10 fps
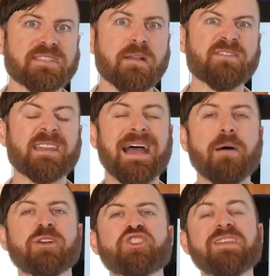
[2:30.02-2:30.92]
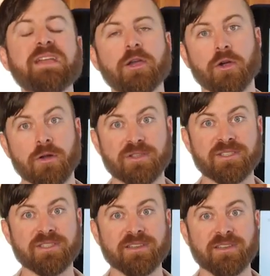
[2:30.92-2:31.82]
themselves on how much
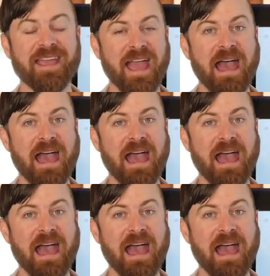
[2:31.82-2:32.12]
gigahertz they